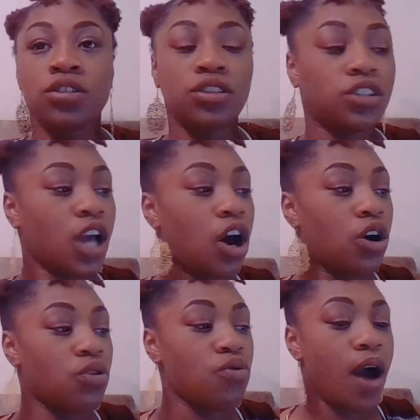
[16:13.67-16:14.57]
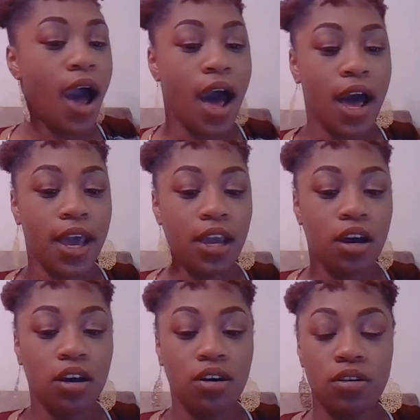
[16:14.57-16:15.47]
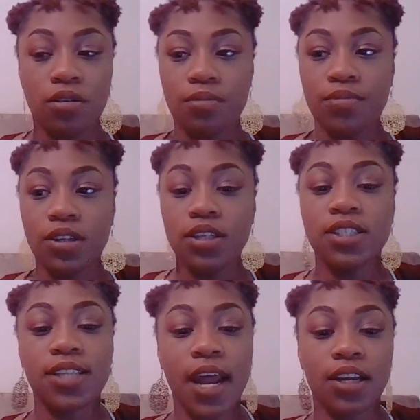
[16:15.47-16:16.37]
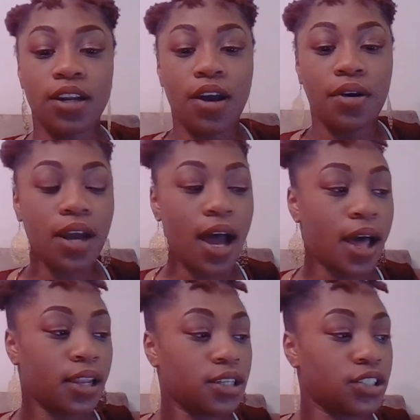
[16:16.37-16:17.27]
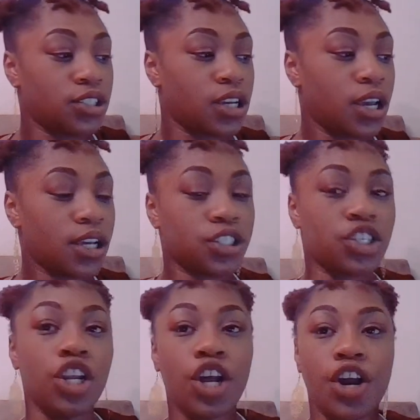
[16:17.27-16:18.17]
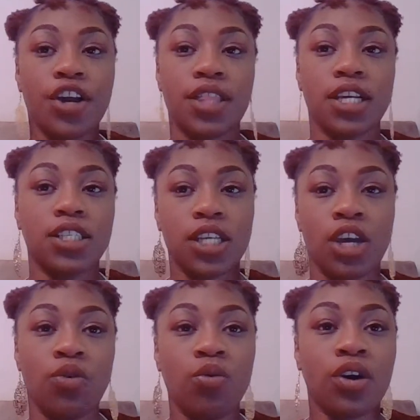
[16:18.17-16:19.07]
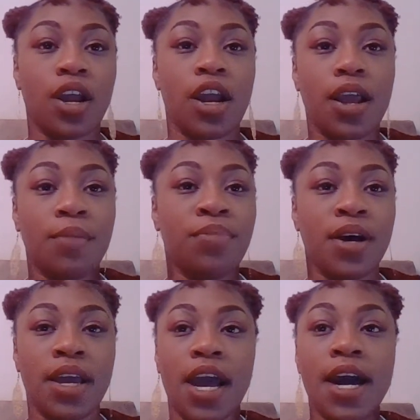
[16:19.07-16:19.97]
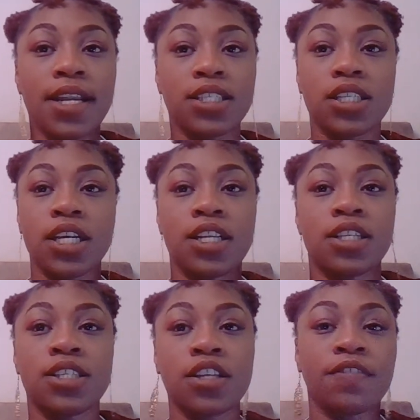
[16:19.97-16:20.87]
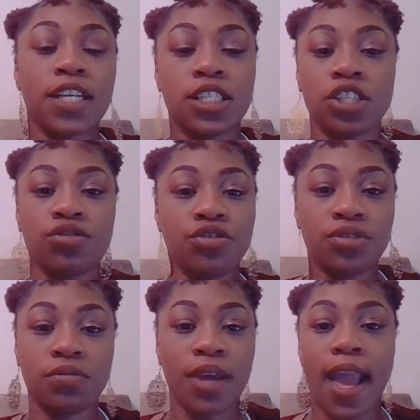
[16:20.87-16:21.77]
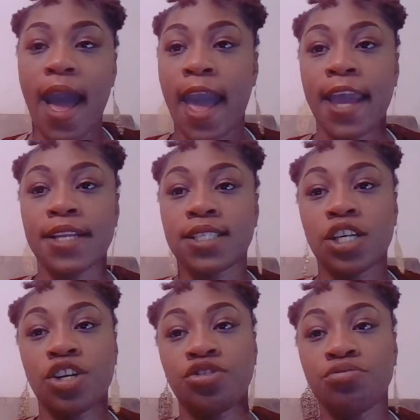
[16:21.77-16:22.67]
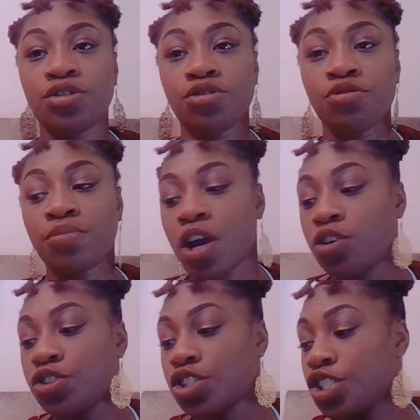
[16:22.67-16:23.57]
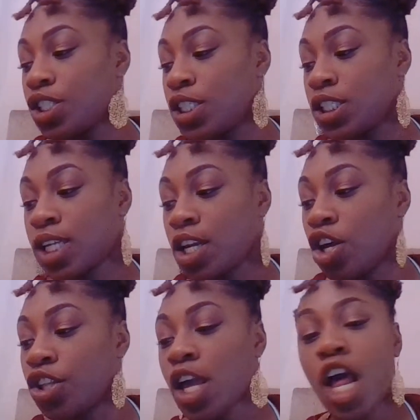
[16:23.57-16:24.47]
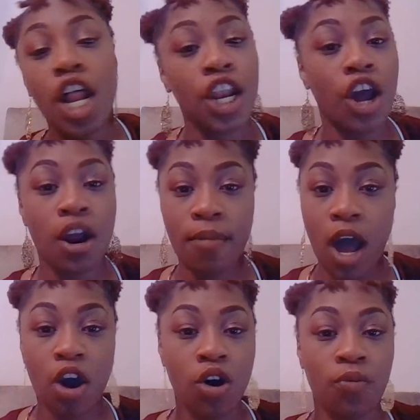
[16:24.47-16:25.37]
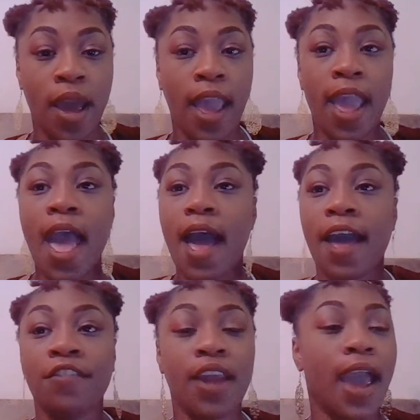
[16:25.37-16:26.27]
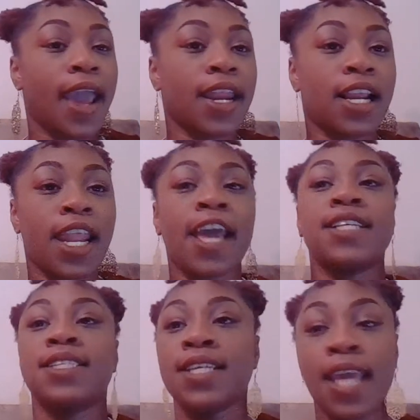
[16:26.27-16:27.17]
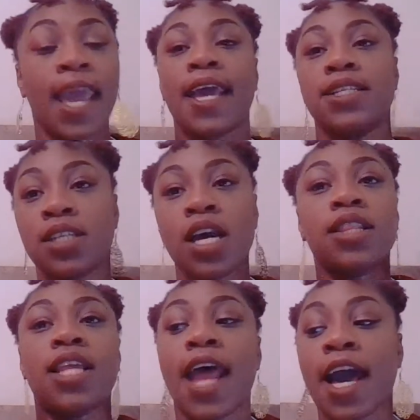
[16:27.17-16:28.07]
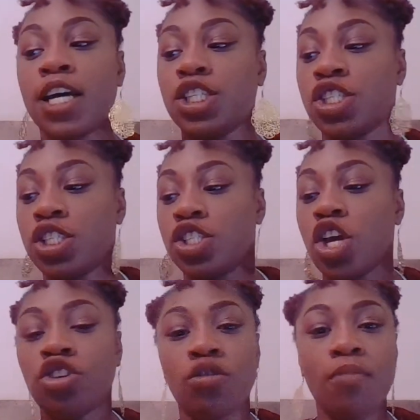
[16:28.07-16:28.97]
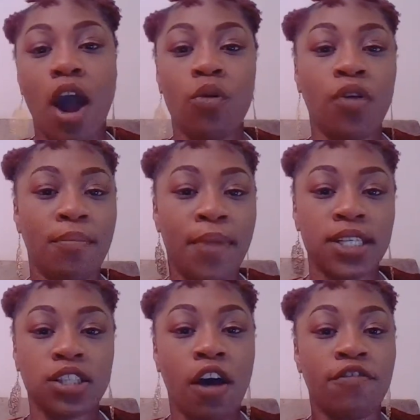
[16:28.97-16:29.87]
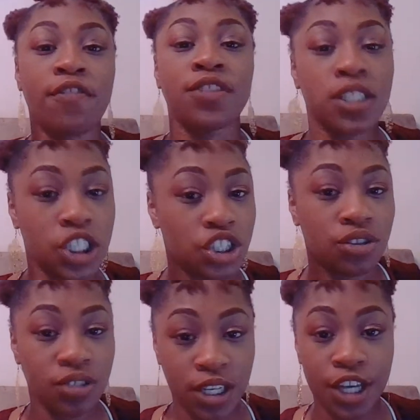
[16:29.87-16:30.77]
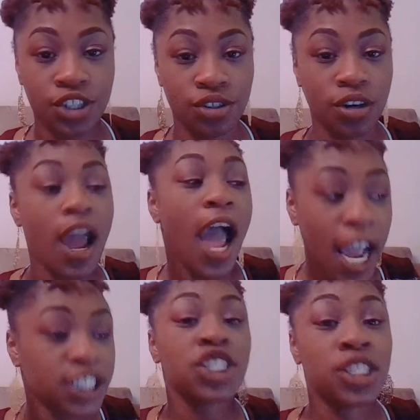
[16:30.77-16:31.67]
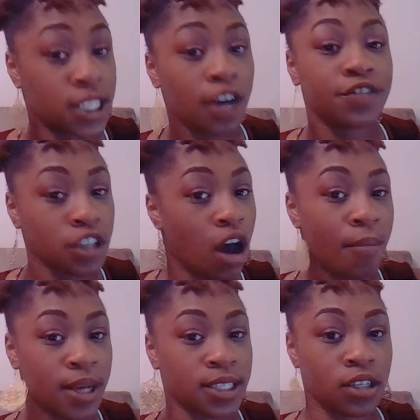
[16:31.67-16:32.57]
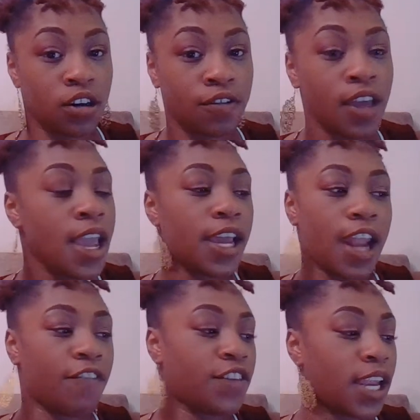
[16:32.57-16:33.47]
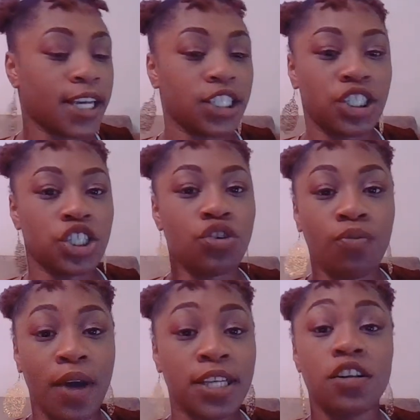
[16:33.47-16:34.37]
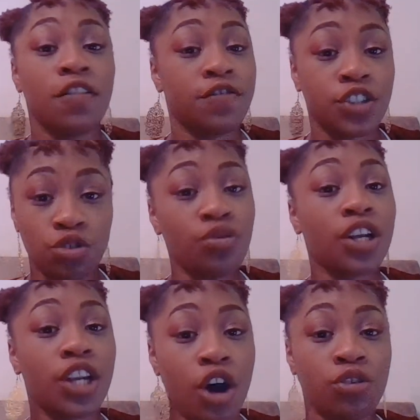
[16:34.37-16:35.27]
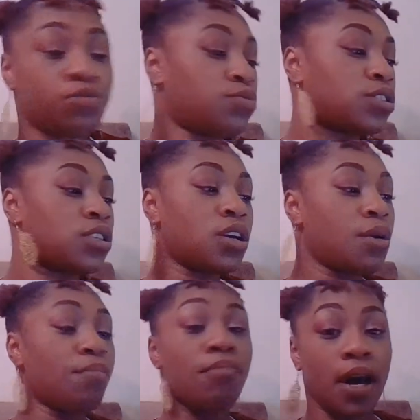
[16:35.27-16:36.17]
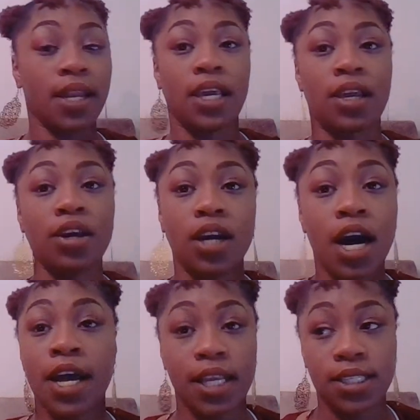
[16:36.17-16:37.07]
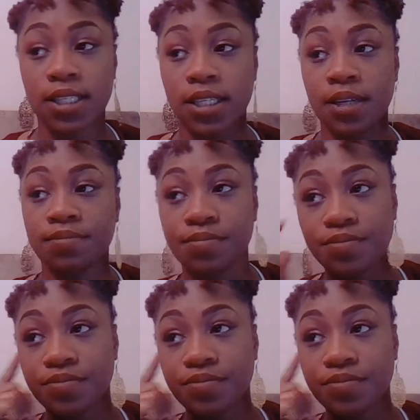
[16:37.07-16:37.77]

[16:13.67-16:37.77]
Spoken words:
So I decided to go to college to learn things in order. But honestly, the stuff that's introduced to me, I had to still YouTube and go search and this that, and the other and learn my own way. I have not had a class yet that I could just do my homework based off of the teacher's lecture. I self-taught myself. And I feel like it's just a waste of student loans, money, honestly.